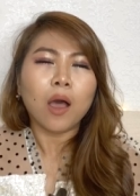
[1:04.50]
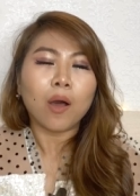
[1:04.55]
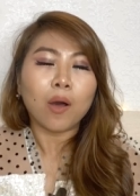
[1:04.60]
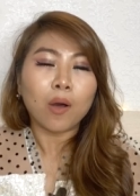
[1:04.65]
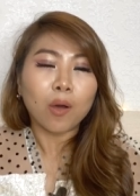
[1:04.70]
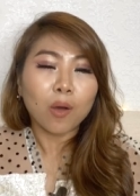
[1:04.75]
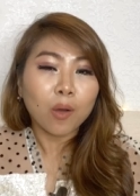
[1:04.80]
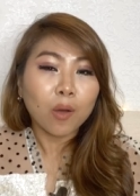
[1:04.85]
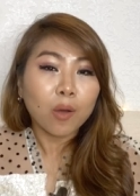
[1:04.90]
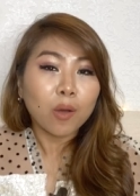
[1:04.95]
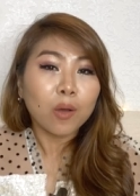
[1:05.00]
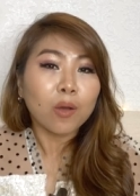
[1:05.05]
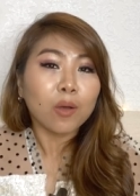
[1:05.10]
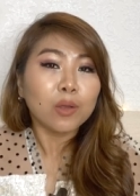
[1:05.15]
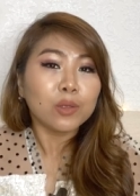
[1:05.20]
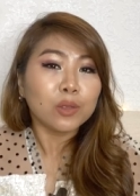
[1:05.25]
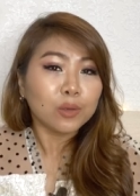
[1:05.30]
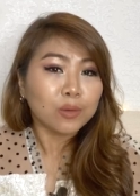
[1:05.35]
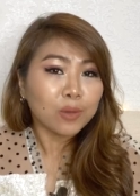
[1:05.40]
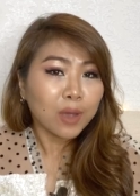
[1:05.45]

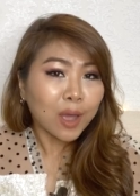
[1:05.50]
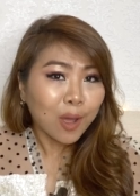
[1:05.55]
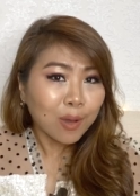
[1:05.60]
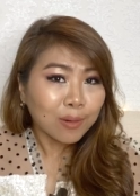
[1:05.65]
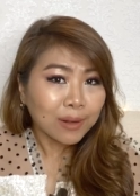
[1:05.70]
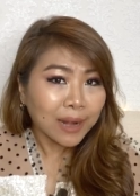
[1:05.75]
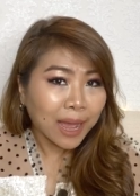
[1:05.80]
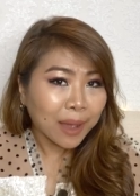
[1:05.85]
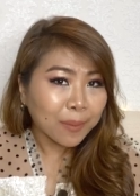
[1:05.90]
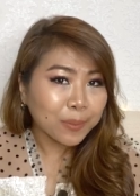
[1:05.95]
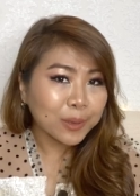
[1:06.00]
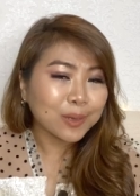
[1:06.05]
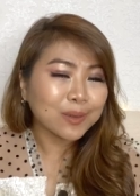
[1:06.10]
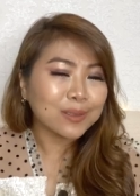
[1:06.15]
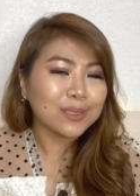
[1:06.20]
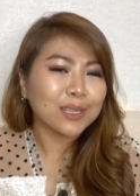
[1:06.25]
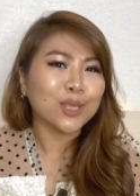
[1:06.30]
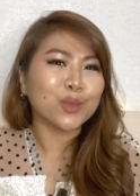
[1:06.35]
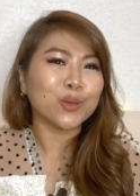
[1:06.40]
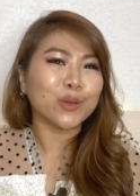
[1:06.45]
oh, do no
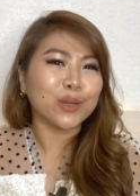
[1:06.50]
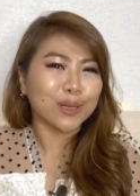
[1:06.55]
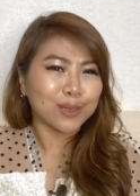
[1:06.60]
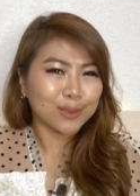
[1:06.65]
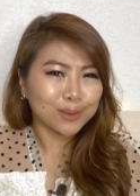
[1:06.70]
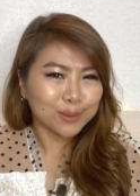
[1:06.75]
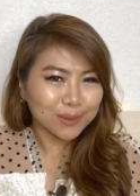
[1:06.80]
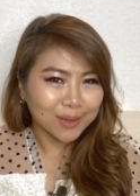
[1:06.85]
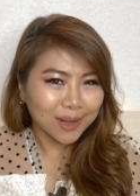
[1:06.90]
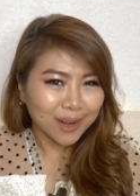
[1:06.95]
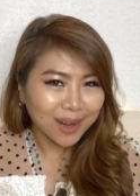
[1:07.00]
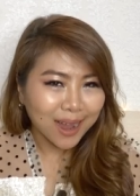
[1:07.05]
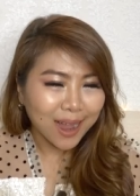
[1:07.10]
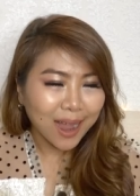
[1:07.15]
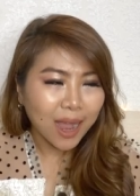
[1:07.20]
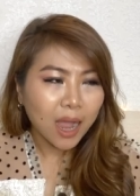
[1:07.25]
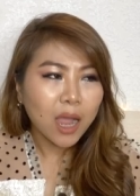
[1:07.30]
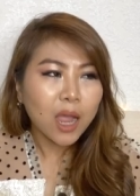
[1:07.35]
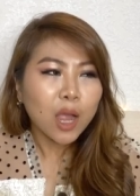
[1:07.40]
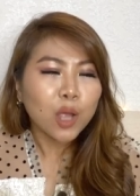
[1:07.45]
labio saturday
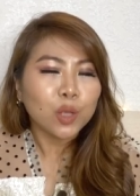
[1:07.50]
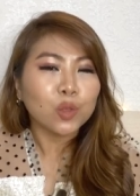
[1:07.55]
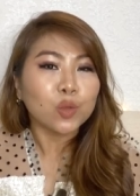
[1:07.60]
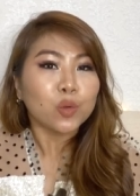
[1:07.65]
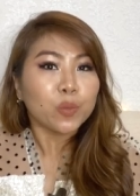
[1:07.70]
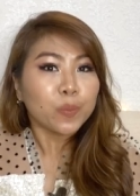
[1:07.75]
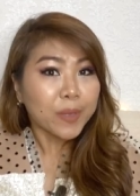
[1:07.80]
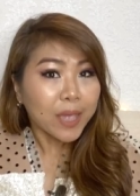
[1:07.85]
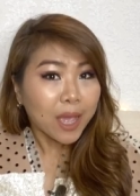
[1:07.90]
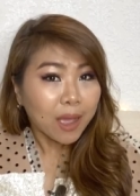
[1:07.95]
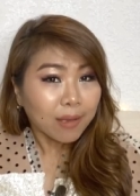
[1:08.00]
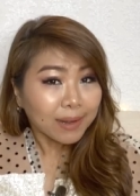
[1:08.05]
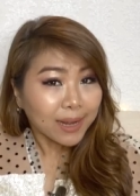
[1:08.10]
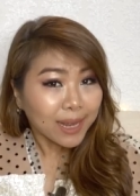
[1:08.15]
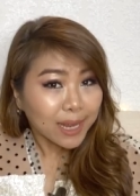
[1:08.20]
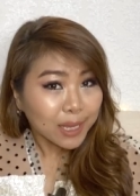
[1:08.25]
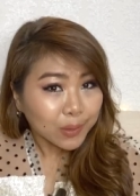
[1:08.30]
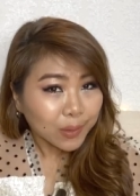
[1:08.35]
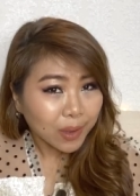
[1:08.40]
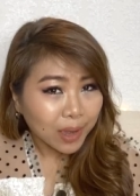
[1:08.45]
suraga, two
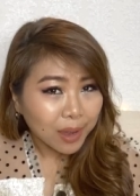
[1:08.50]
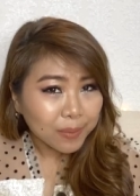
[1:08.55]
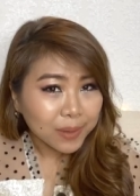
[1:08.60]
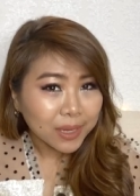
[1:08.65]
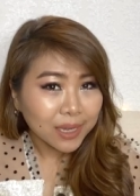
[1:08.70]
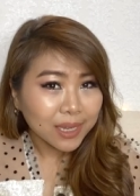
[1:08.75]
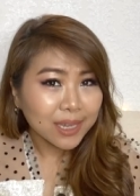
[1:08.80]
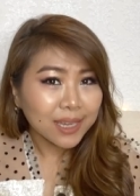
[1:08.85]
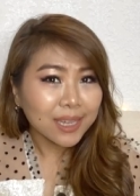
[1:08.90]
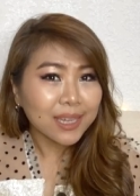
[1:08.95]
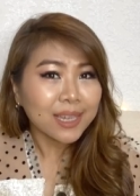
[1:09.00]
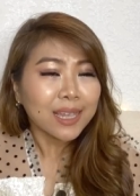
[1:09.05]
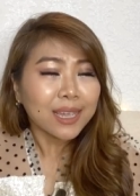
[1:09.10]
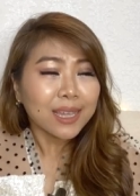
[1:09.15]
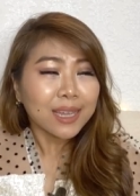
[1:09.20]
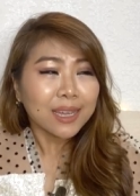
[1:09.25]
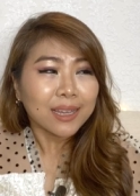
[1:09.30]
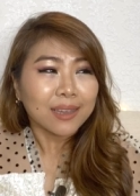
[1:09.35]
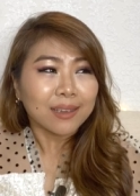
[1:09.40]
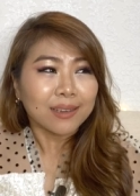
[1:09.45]
piangle dobi,
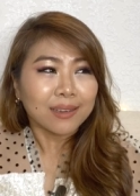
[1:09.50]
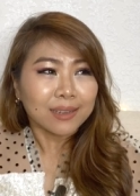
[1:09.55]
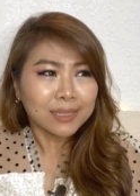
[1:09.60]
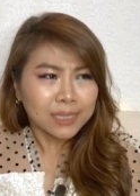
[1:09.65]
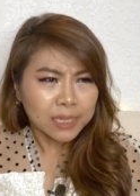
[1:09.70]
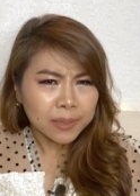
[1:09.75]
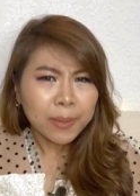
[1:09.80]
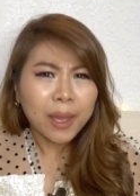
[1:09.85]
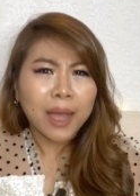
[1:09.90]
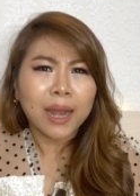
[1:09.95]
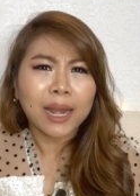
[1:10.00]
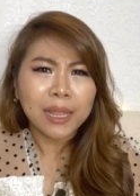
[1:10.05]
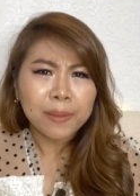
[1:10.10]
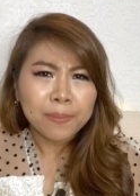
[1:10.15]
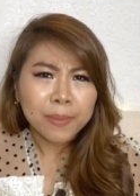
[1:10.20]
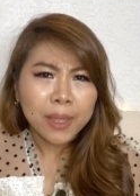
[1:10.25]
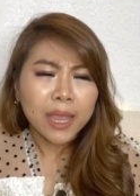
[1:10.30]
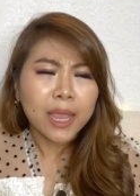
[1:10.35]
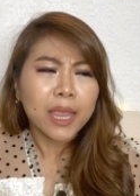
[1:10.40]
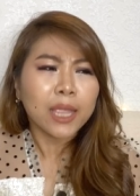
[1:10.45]

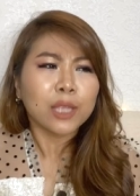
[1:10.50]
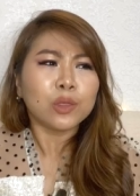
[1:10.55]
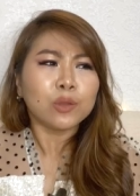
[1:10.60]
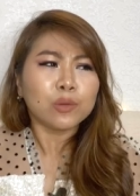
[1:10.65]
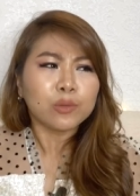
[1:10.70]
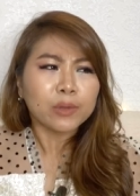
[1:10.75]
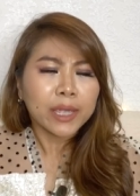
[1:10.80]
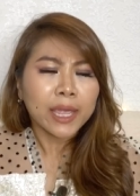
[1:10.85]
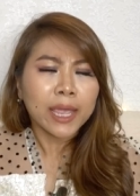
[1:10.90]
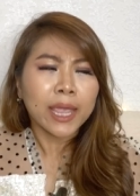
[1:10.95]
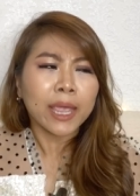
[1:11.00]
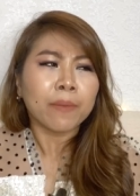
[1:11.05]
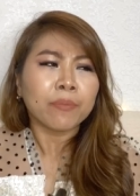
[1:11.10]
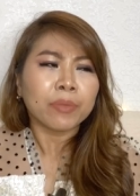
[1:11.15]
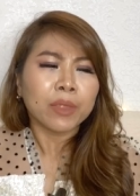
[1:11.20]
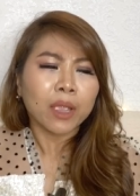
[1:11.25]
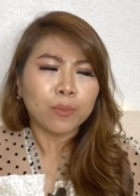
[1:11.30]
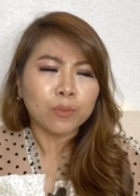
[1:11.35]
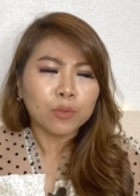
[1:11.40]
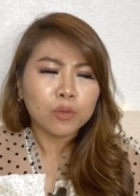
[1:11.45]
Timale me, do ye,
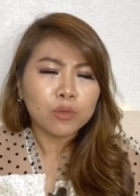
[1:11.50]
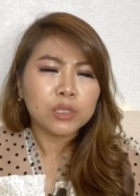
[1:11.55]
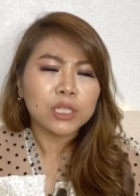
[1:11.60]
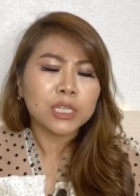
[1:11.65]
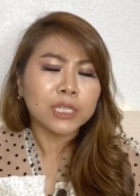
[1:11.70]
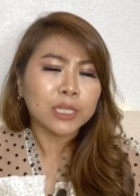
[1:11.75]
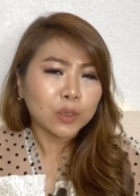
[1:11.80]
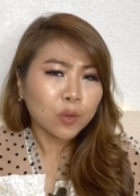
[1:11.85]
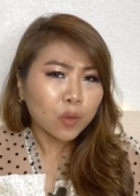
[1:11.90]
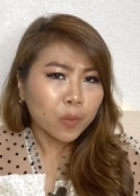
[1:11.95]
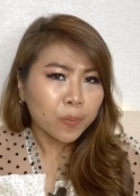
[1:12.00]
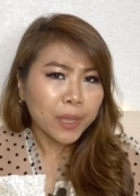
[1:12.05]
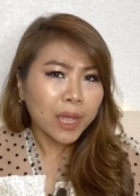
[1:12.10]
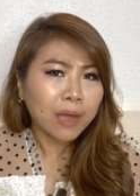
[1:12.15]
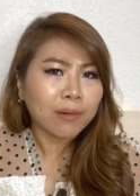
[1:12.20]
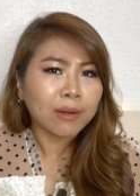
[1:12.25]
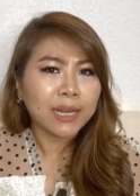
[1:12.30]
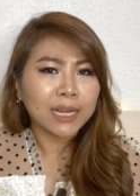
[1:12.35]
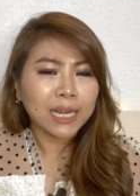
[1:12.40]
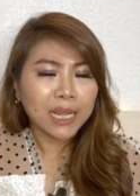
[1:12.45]
a mujin, the go
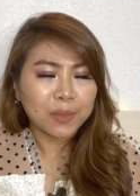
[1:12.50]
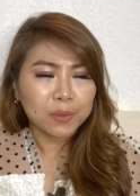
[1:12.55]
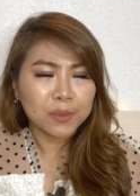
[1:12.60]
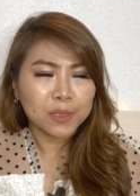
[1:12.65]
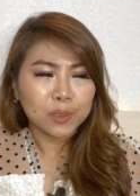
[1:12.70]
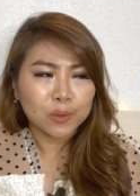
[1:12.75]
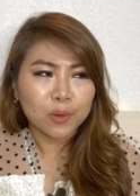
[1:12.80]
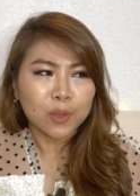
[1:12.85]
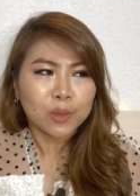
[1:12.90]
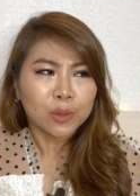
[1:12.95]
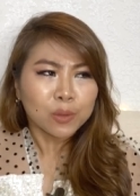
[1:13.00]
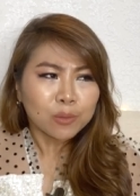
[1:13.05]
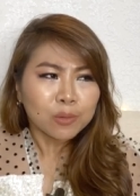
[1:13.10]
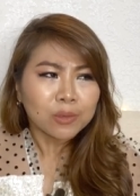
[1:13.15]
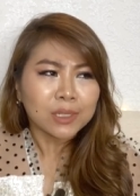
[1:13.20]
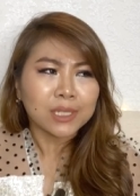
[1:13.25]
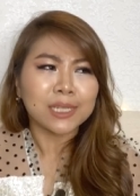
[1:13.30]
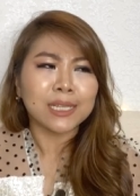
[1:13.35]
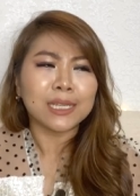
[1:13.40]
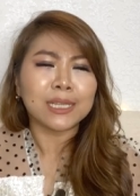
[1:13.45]
piangle, and misura
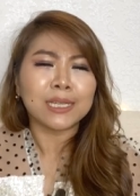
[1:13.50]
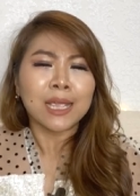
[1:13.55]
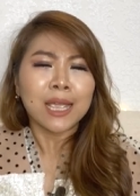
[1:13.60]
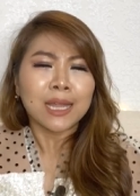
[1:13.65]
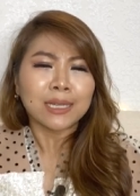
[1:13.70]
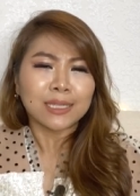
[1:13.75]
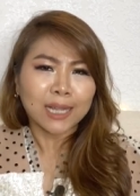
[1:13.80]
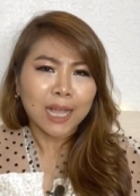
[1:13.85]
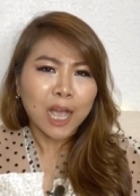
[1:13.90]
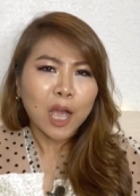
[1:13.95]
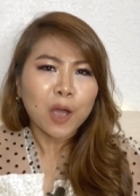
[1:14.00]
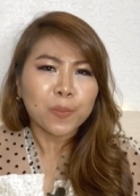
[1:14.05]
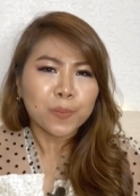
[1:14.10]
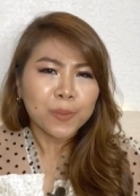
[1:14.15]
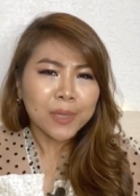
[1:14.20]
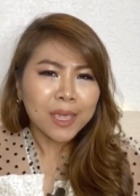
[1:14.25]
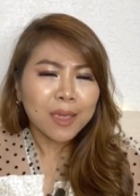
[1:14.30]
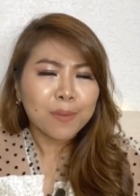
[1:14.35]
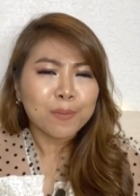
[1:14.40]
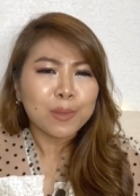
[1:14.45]
two d, the cow
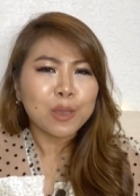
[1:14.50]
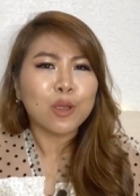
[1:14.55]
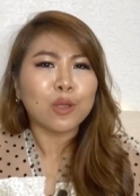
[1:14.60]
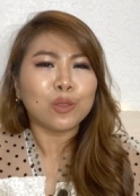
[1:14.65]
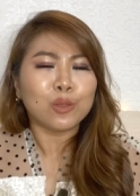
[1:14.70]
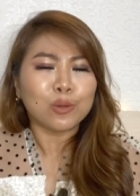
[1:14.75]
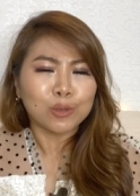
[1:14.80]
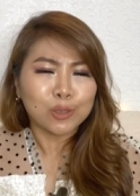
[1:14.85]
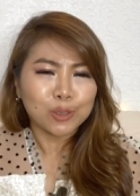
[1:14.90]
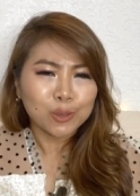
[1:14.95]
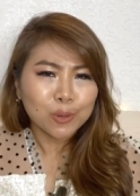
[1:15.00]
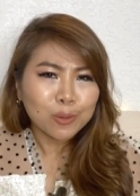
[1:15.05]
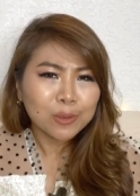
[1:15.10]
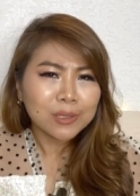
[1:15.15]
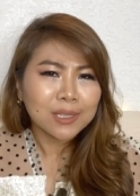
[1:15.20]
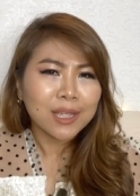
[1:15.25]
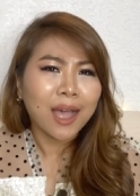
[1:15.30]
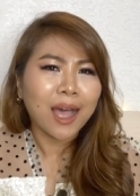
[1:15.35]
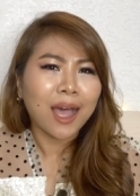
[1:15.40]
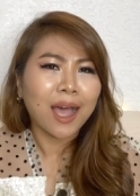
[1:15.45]
piammy or two
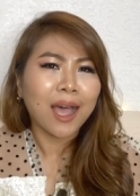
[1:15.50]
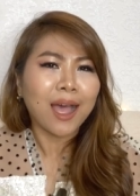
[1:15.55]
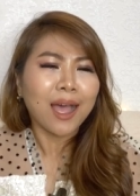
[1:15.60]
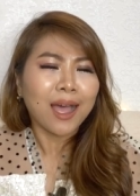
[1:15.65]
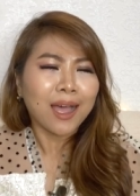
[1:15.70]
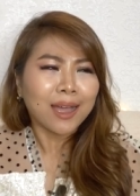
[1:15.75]
joza,